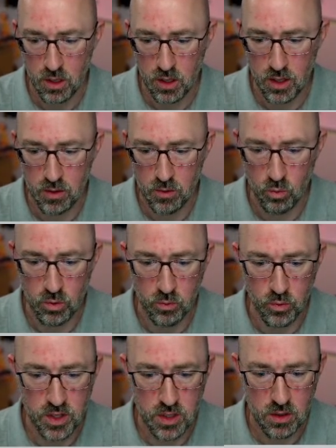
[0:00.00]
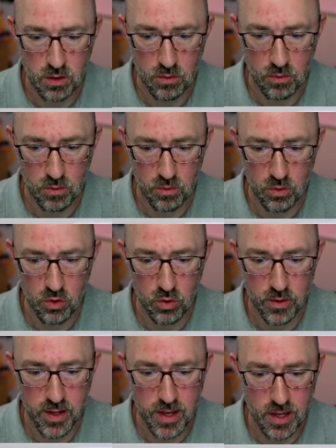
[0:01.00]
And when we
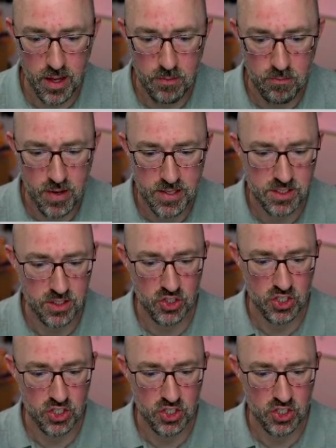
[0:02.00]
create a message